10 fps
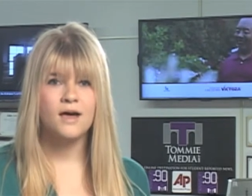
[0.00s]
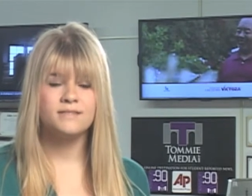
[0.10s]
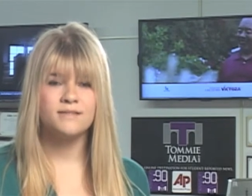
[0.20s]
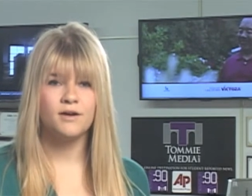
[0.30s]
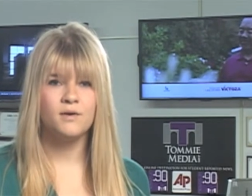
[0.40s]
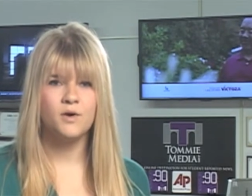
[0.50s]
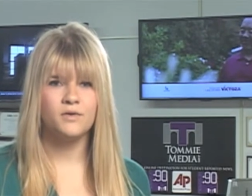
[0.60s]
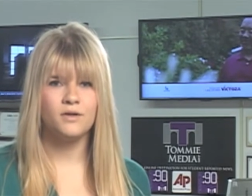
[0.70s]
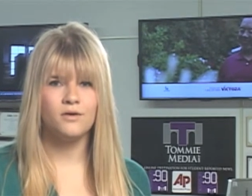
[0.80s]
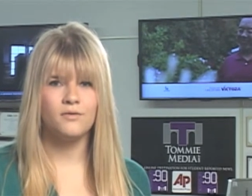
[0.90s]
A
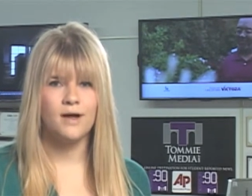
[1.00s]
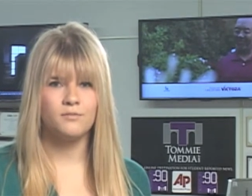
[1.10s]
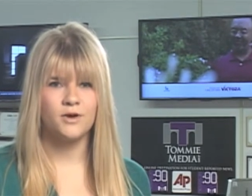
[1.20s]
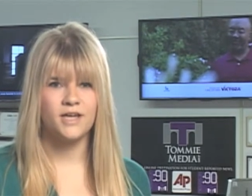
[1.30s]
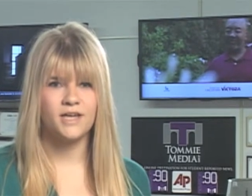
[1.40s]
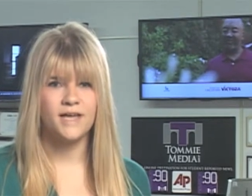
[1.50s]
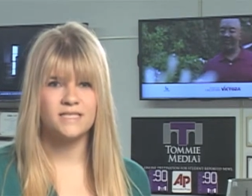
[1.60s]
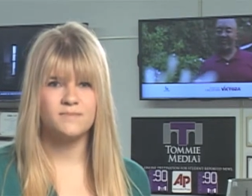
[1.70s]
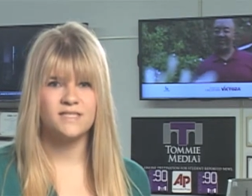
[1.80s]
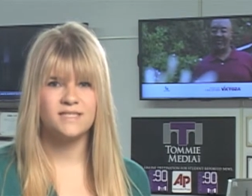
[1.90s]
ceremonial groundbreaking
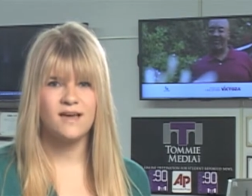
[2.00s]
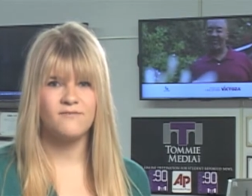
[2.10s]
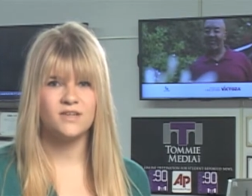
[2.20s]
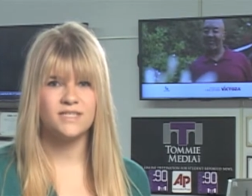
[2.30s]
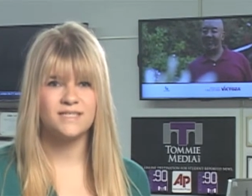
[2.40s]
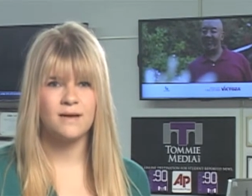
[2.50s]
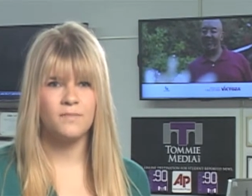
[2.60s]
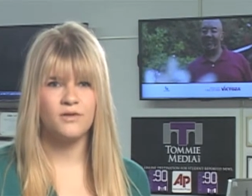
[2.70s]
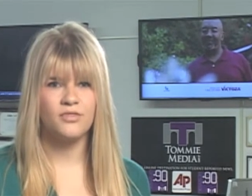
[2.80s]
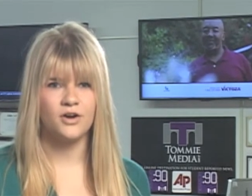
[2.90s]
has been set for
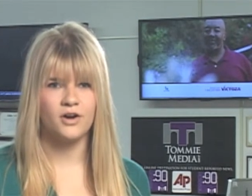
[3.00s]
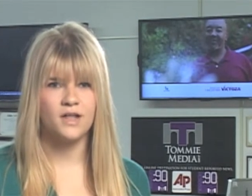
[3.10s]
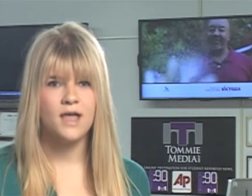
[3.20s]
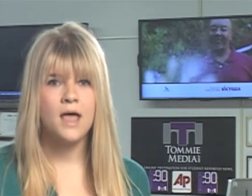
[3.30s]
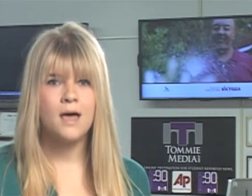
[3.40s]
December 3rd,